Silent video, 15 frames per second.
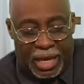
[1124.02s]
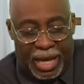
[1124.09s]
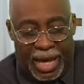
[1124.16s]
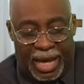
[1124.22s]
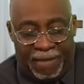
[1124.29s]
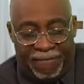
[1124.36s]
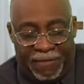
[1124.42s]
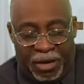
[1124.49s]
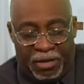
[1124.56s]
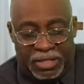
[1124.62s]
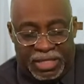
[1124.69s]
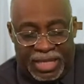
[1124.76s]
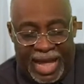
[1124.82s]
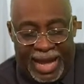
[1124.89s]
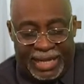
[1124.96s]
and
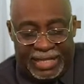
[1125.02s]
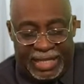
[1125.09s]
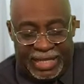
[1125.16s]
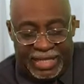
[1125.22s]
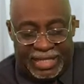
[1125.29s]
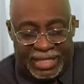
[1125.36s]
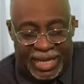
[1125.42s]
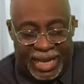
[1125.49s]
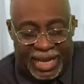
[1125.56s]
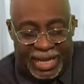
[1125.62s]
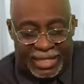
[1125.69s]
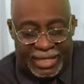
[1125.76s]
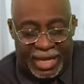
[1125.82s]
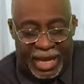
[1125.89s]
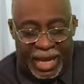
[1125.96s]
verse 19
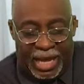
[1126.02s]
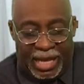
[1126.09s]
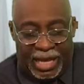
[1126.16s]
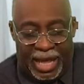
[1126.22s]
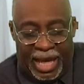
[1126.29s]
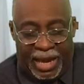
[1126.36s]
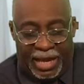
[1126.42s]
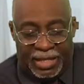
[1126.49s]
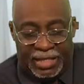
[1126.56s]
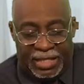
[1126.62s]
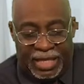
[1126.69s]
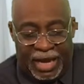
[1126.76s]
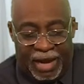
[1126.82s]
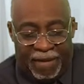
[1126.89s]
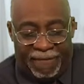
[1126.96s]
says, Let us
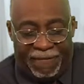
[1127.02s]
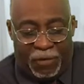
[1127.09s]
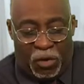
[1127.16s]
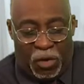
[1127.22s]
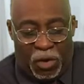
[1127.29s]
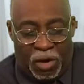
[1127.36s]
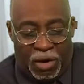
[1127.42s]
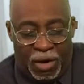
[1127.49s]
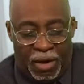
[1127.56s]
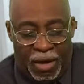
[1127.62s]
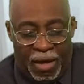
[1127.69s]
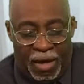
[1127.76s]
therefore